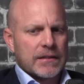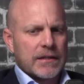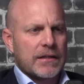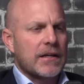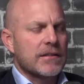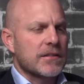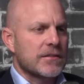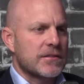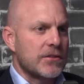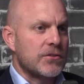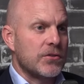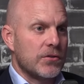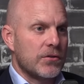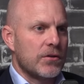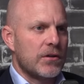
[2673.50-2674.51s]
and as I said
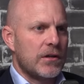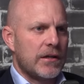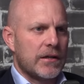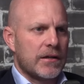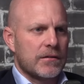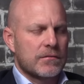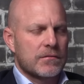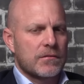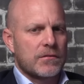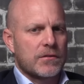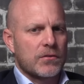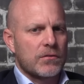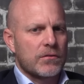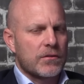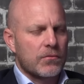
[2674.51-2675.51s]
to you earlier,
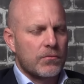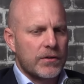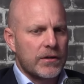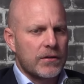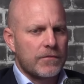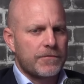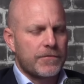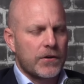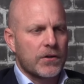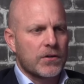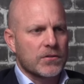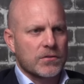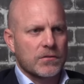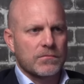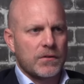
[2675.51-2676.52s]
the real
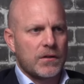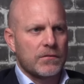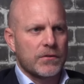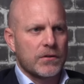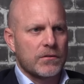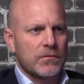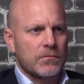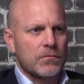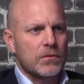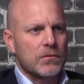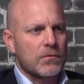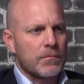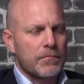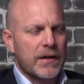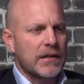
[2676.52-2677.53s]
focus on Volvo will
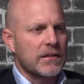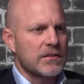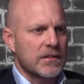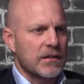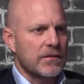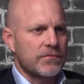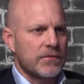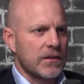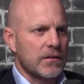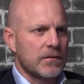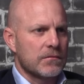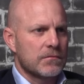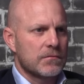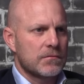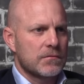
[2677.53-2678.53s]
remain safety.
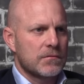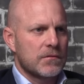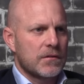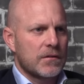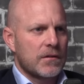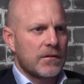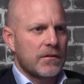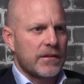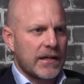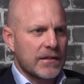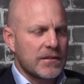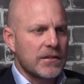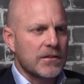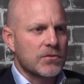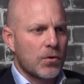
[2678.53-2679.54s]

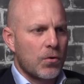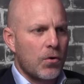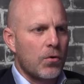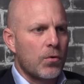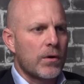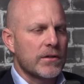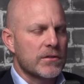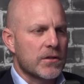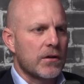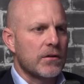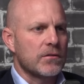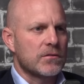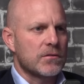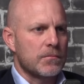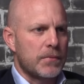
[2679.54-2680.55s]
That is always
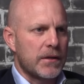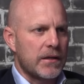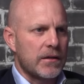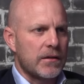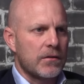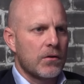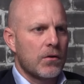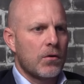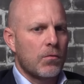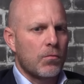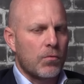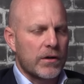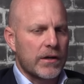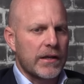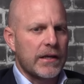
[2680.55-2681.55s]
going to be
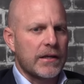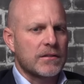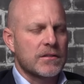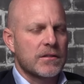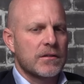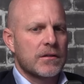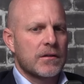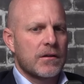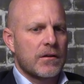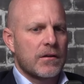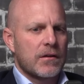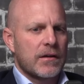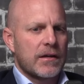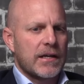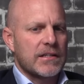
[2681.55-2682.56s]
what it
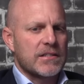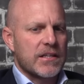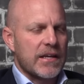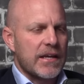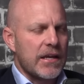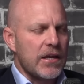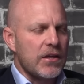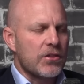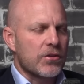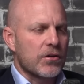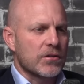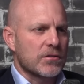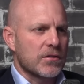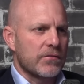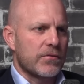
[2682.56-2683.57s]
is, the
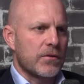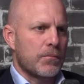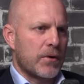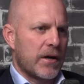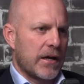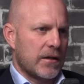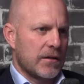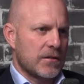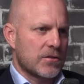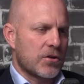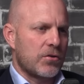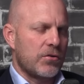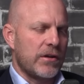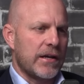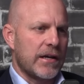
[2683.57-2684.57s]
ethos of the brand, is
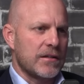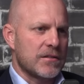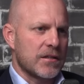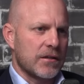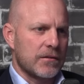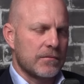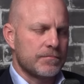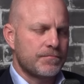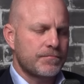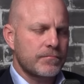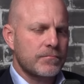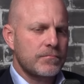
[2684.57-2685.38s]
creating.